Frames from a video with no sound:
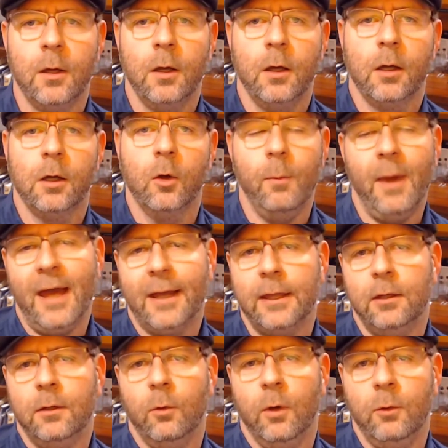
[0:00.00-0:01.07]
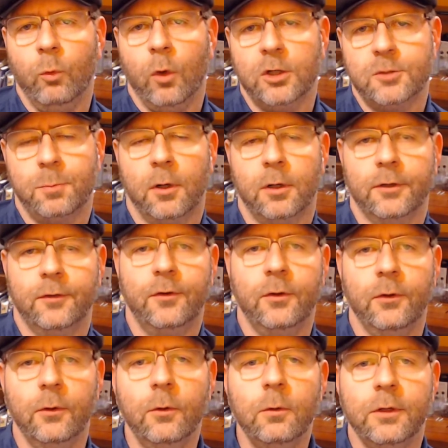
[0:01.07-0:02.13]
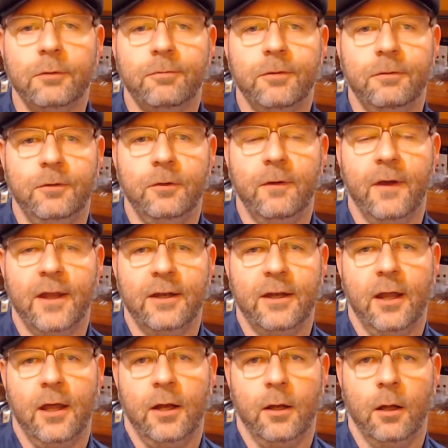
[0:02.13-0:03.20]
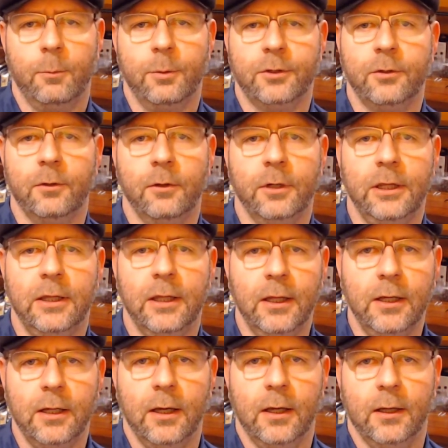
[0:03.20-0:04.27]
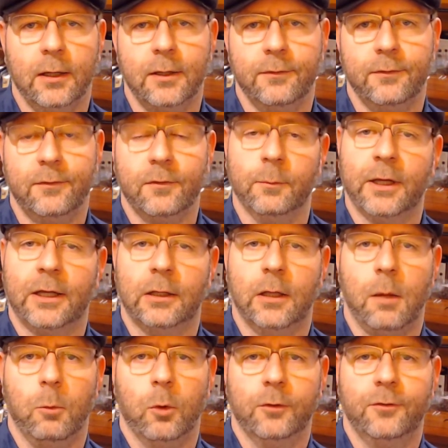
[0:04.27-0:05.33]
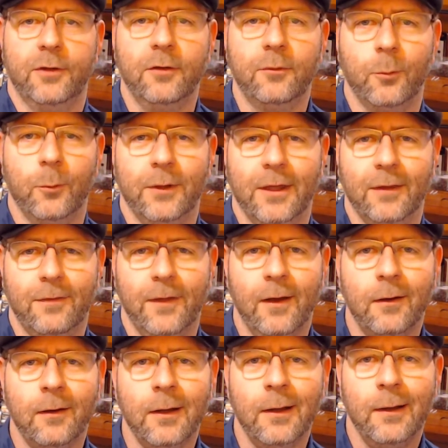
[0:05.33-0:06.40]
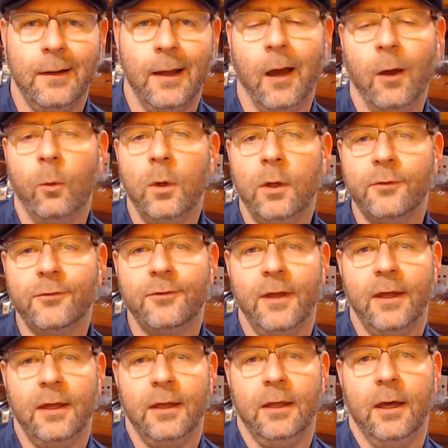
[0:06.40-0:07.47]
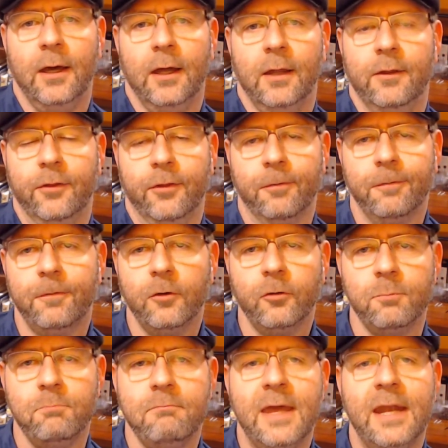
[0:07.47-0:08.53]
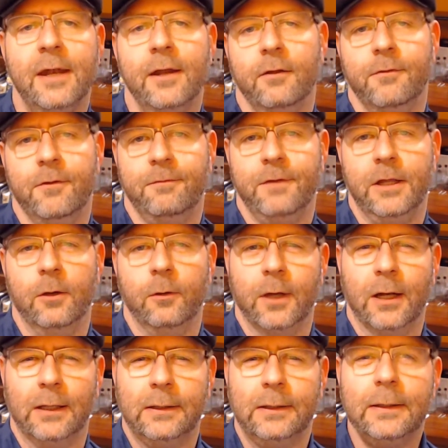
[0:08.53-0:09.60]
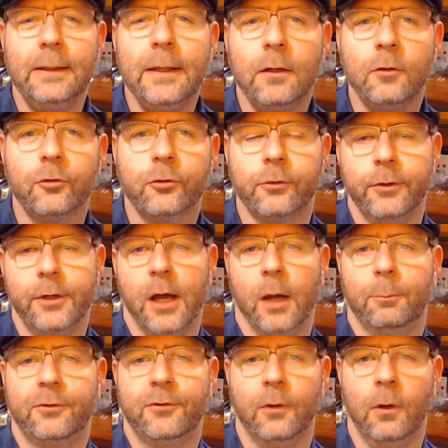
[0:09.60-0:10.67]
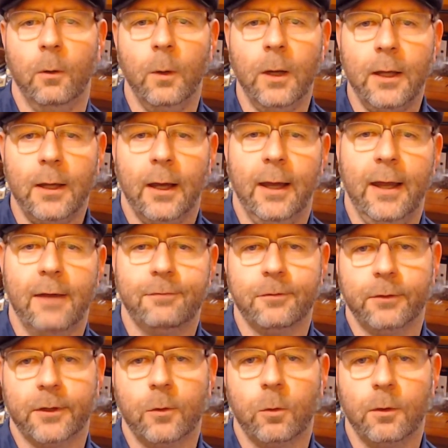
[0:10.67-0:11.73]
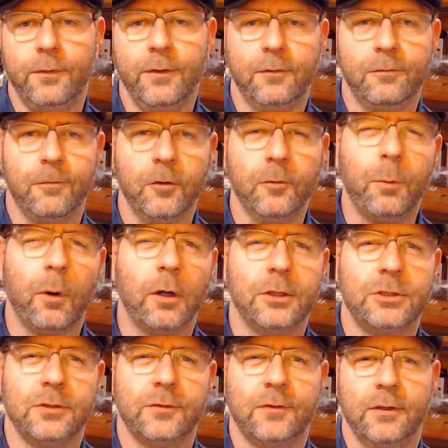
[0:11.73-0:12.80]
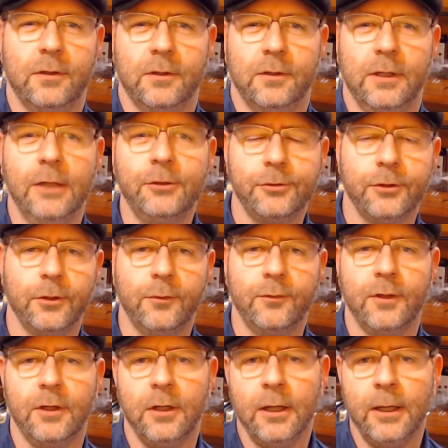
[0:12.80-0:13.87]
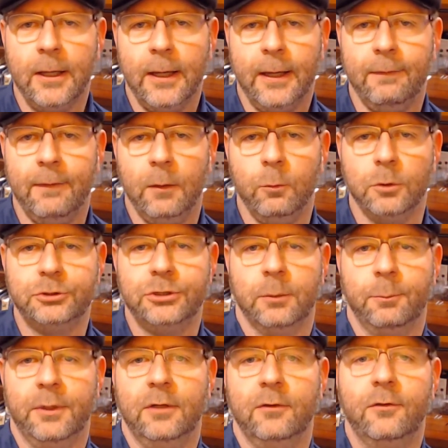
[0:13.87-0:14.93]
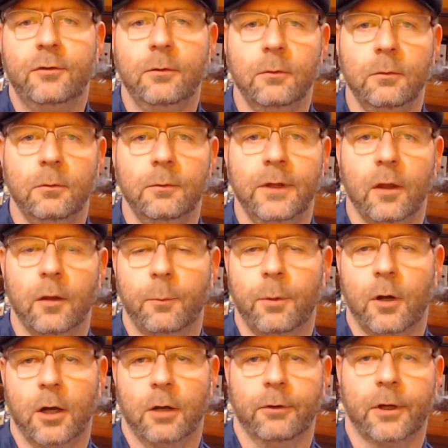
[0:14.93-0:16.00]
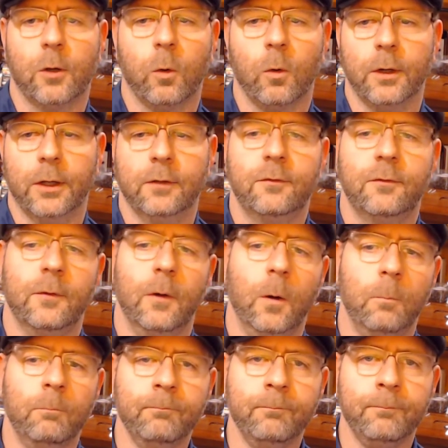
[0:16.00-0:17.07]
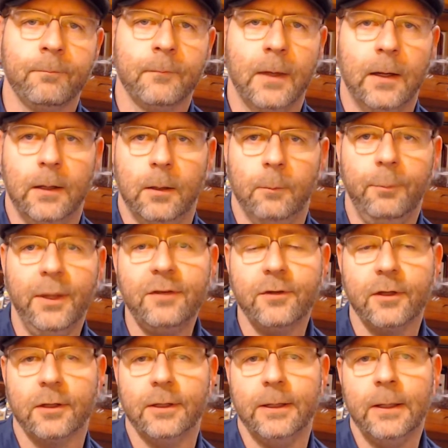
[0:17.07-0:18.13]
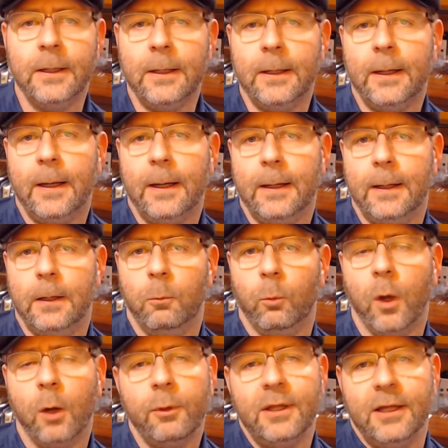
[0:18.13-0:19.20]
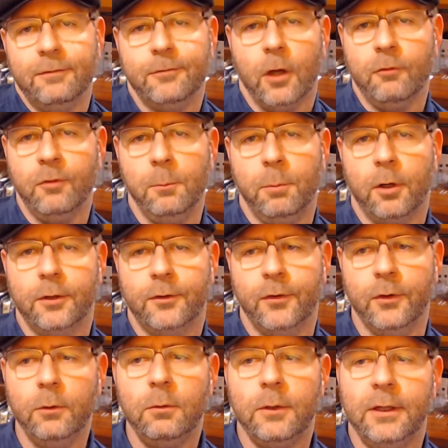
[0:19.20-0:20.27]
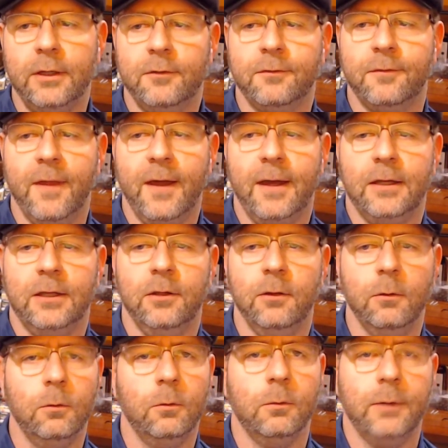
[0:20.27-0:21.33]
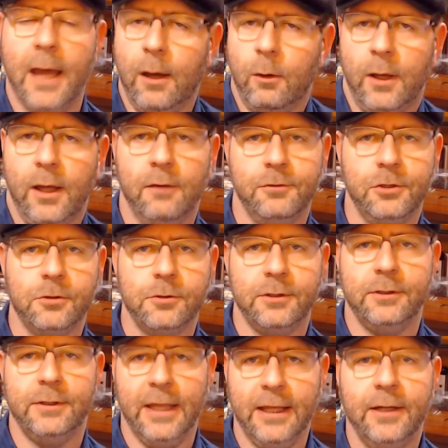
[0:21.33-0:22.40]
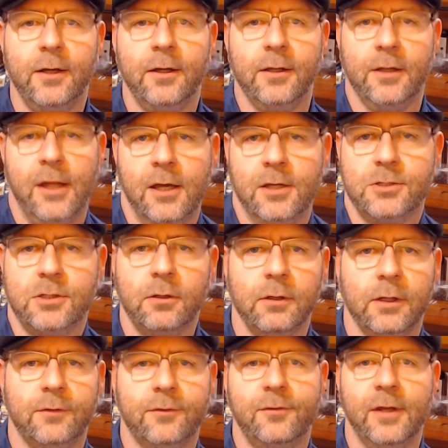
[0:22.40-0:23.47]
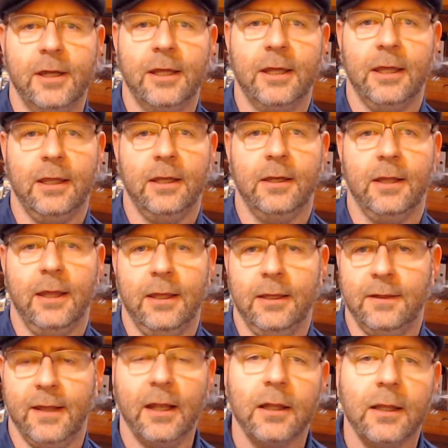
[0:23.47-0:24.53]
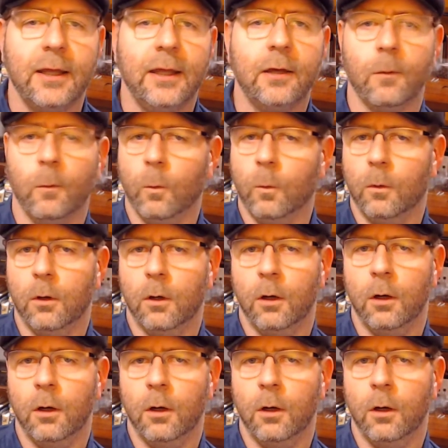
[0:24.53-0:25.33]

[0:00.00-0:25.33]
Go back and watch part 2 if you hadn't had an opportunity yet, because this will make a lot more sense when we get there. Now I will say that the first minute of the video got a little screwed up, so I have to record this first part just to introduce it, and then we'll jump into the other part I recorded. So basically, where we left off in part 2 is that you now have your data in Azure. It's sitting in a data lake or